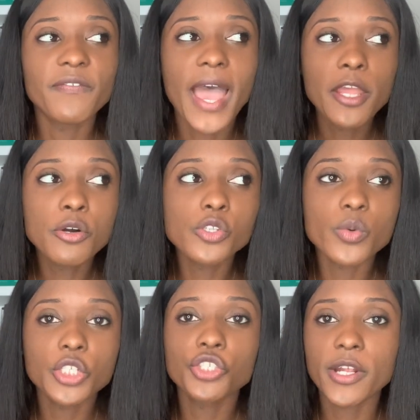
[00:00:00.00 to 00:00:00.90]
Finals
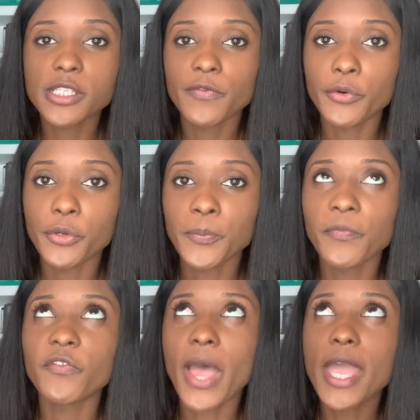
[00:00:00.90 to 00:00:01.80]
was
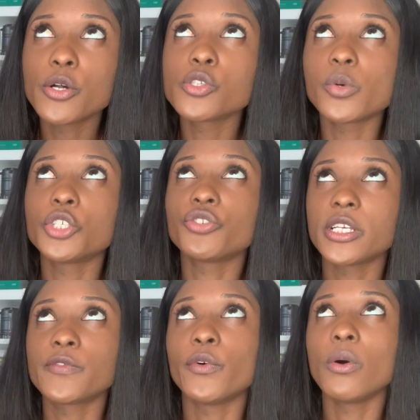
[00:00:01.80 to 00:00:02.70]
stressful. Finals was
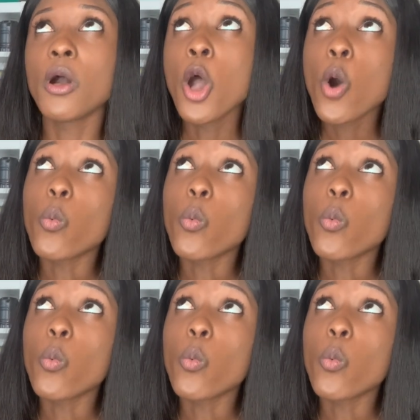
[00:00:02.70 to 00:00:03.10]
stressful.